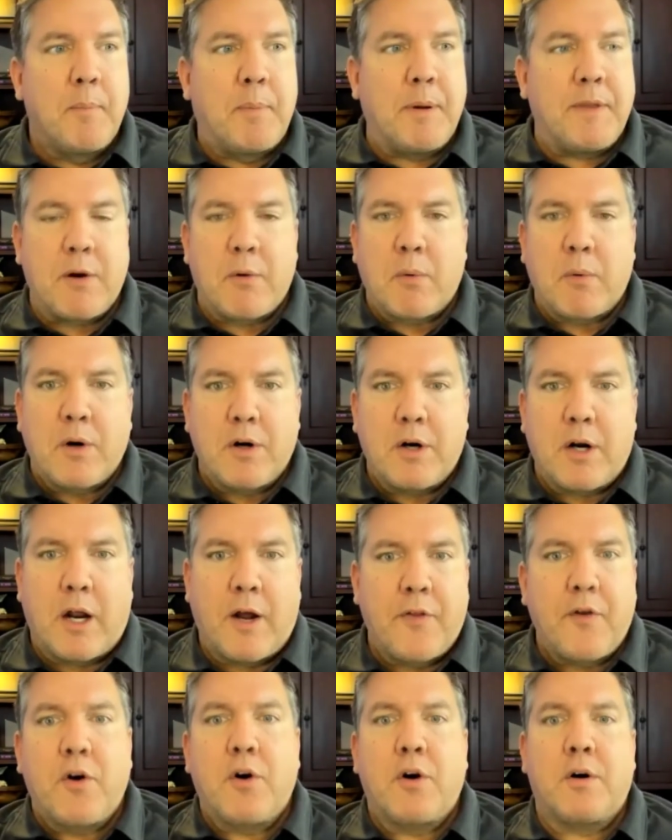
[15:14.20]
but there were
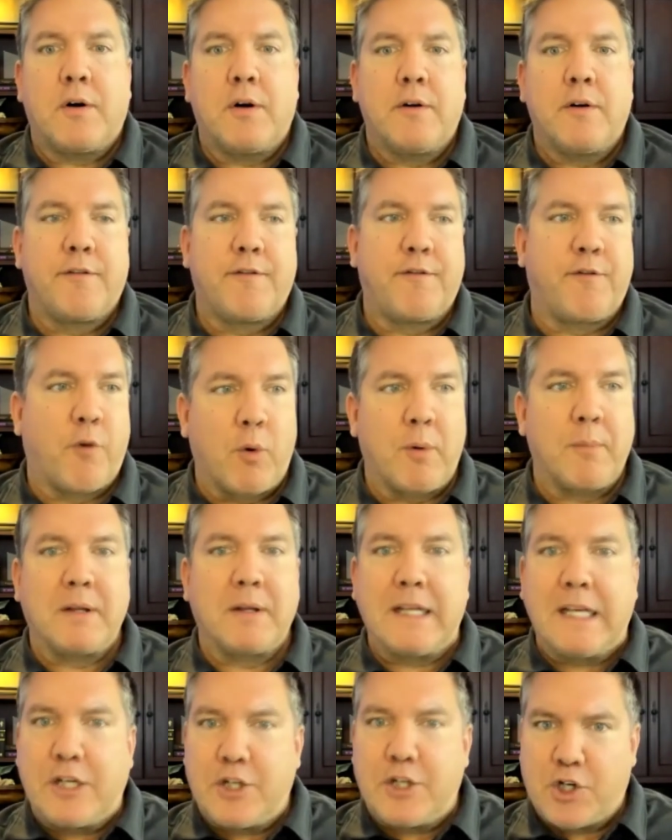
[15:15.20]
other
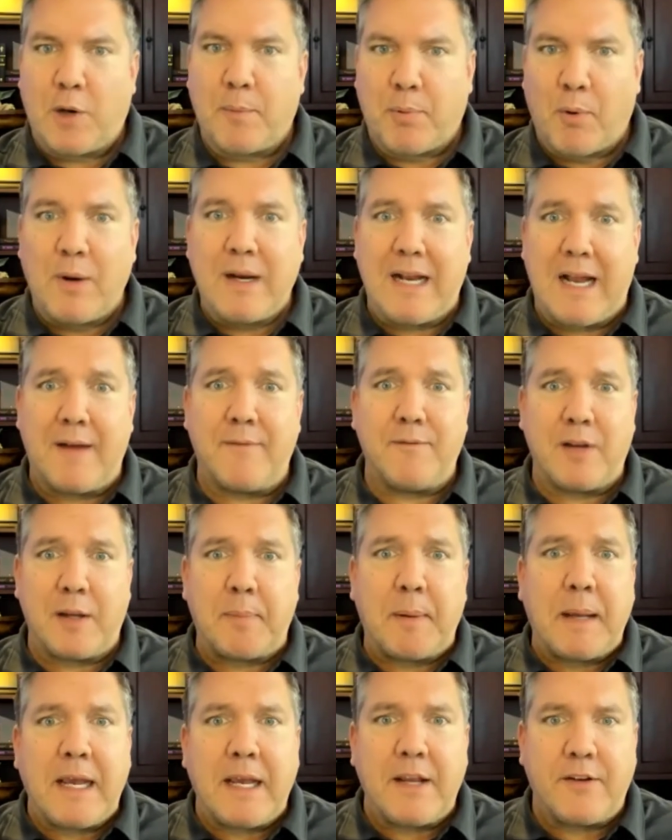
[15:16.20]
formerly SharePoint
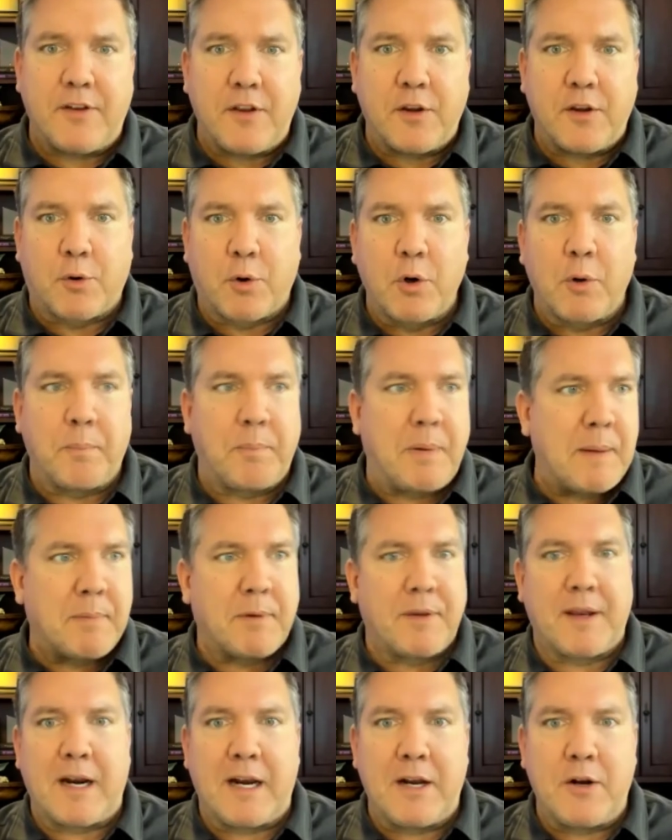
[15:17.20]
MVPs in the group,
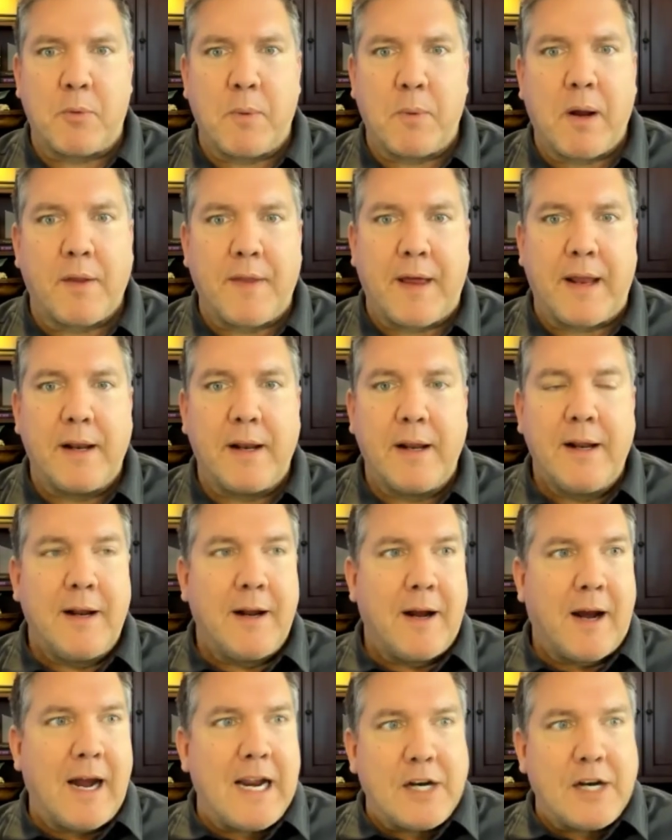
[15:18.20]
people that I know well, that
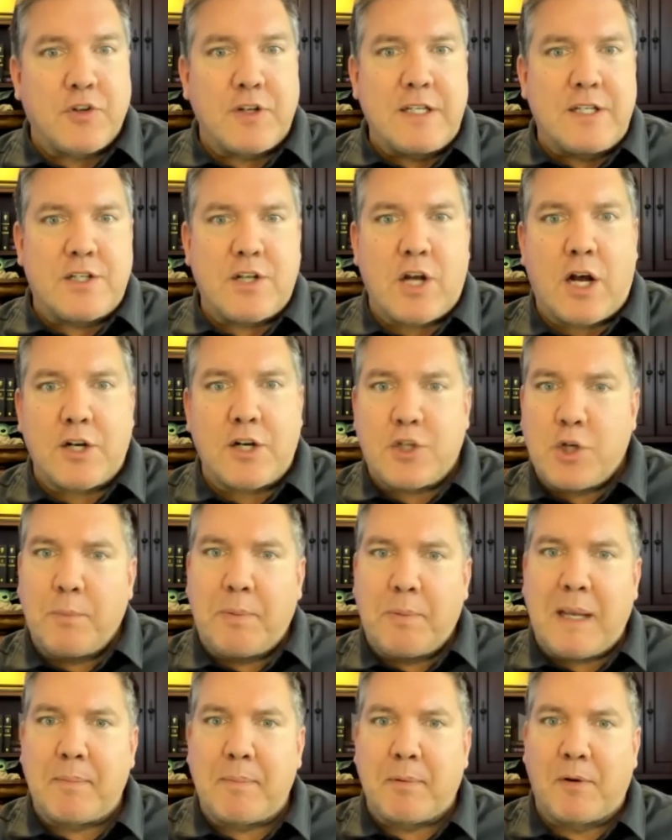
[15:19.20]
I actually saw
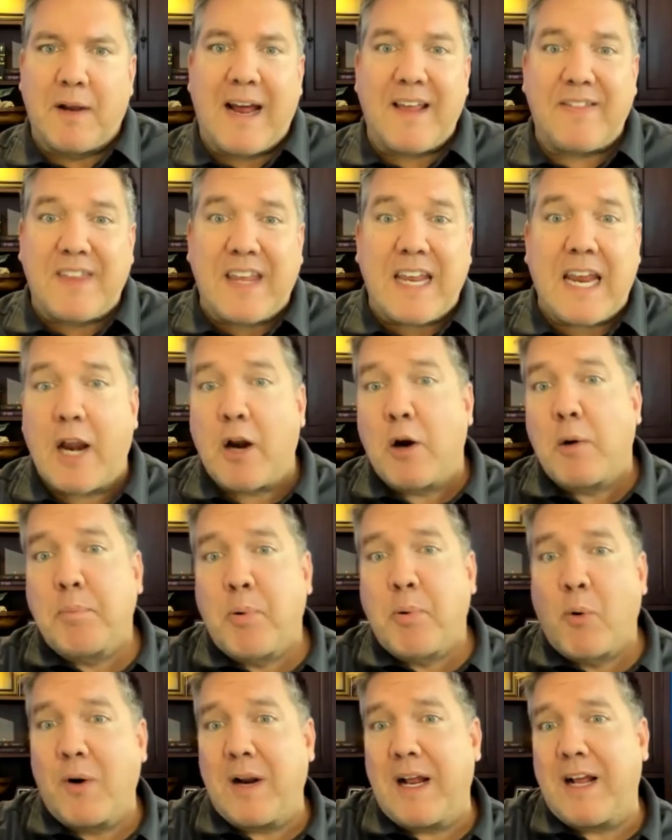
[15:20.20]
two people at the
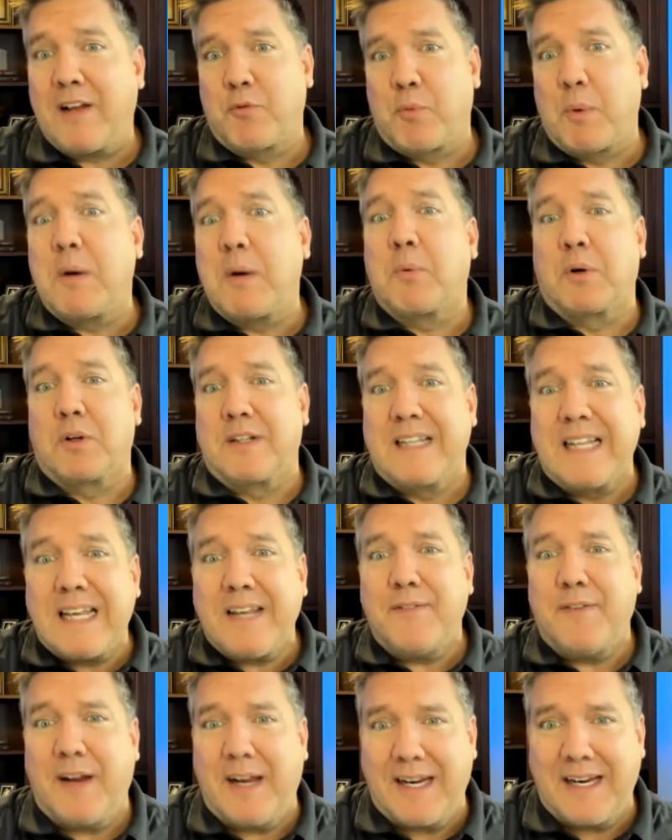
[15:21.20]
airport as we were
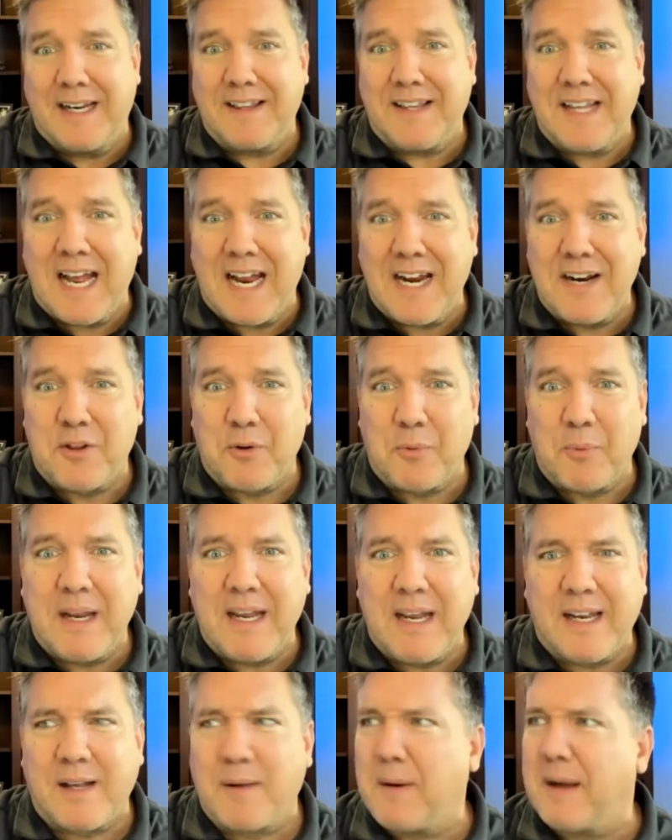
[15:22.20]
leaving at the end of the
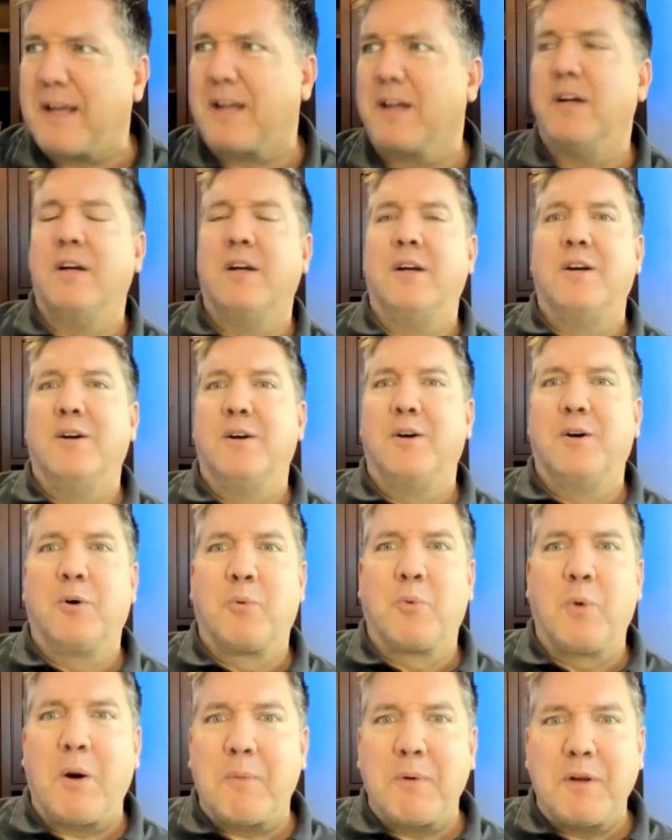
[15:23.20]
week, like,
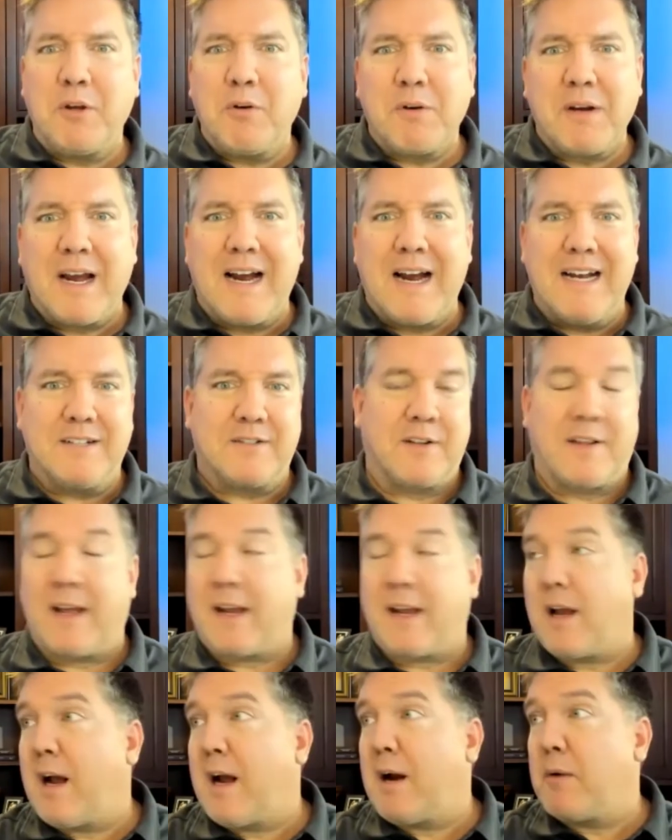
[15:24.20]
where were you guys?
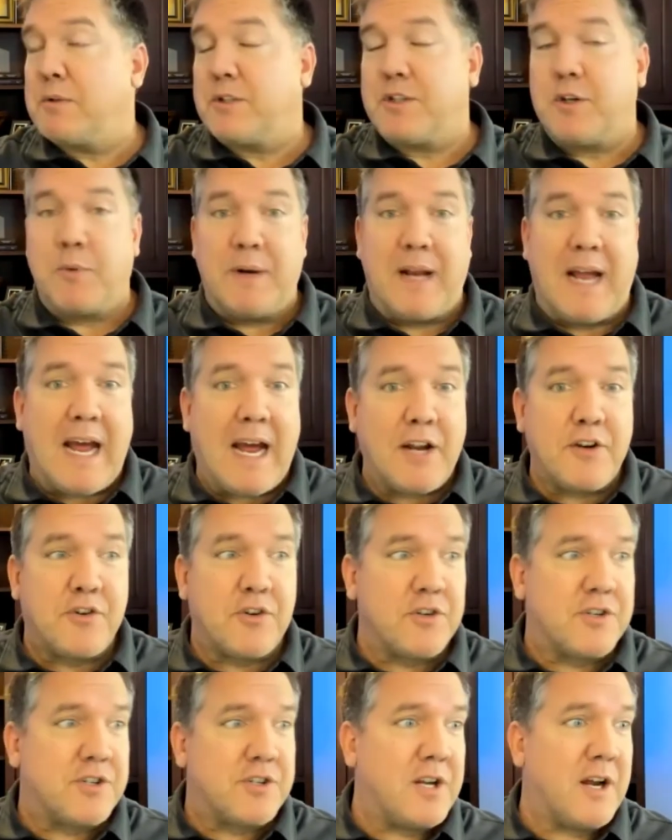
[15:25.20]
Like, I was doing
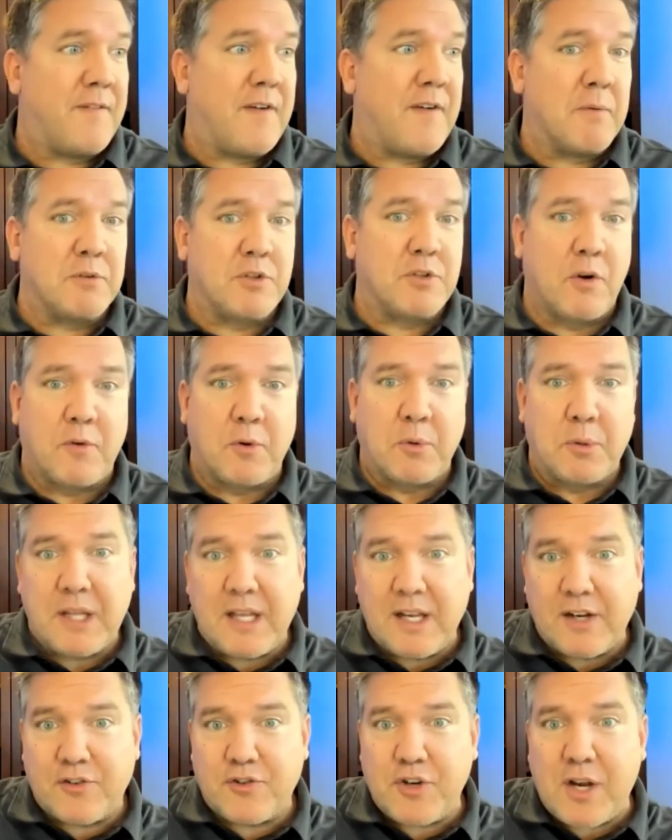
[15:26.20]
Azure stuff. I was over with
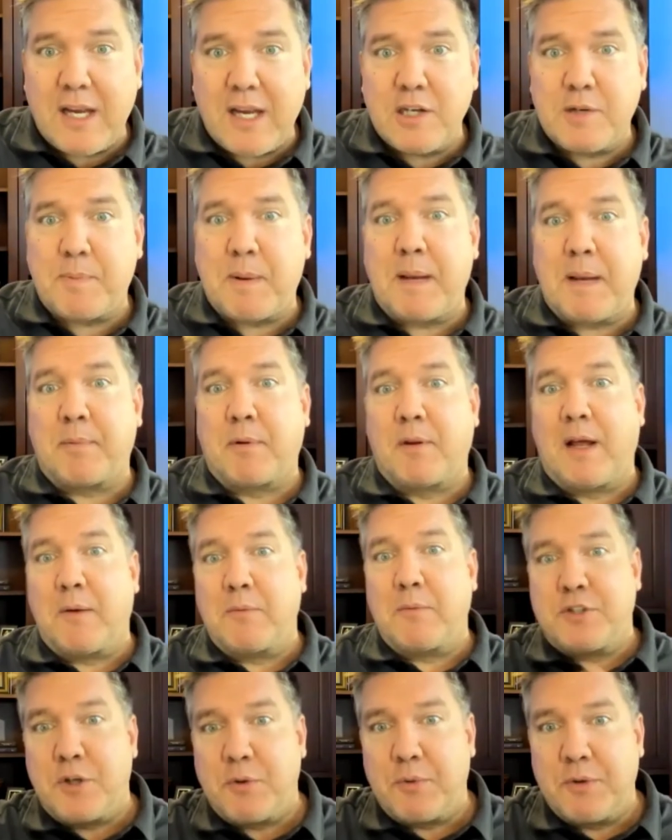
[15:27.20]
the Exchange people.
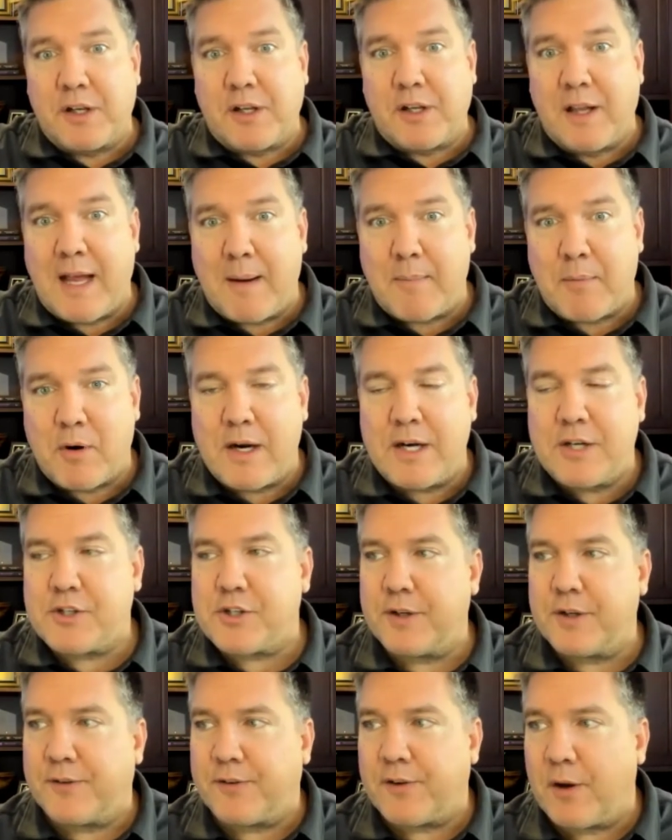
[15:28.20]
I was doing the
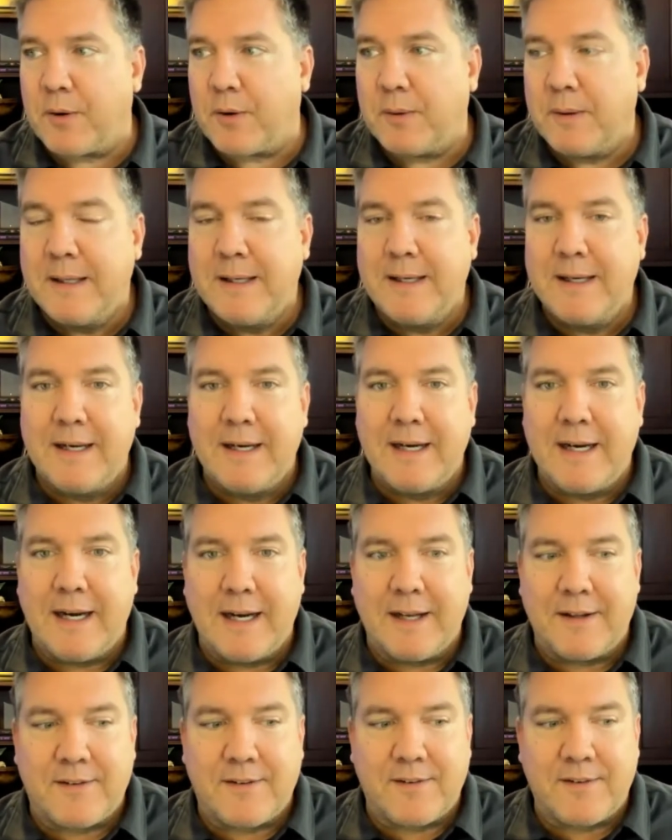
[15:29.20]
collaboration. So
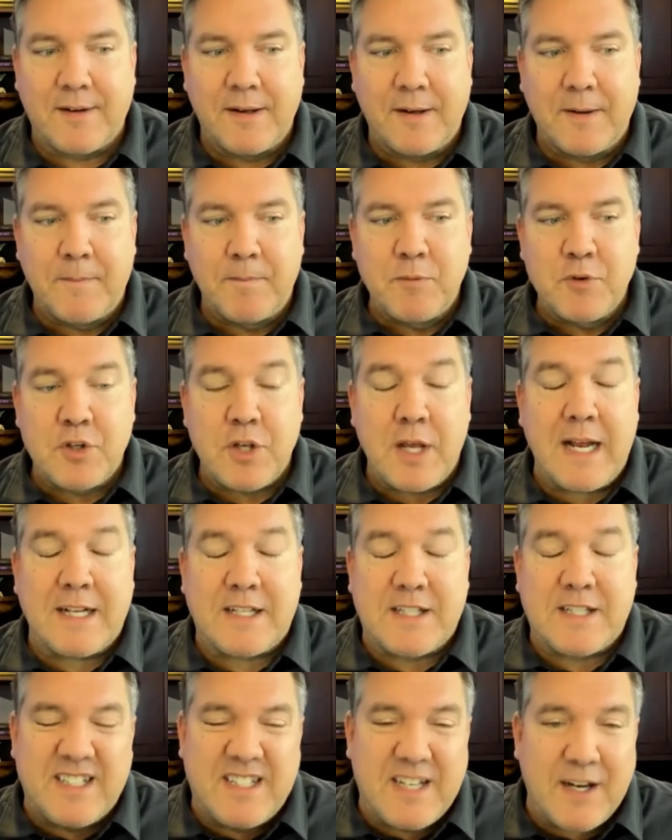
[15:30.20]
it's
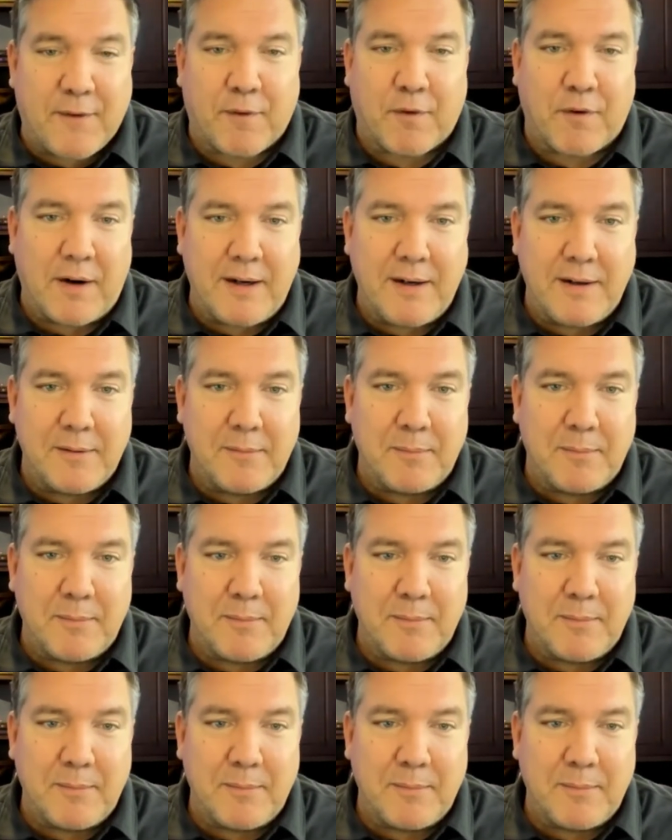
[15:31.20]
different.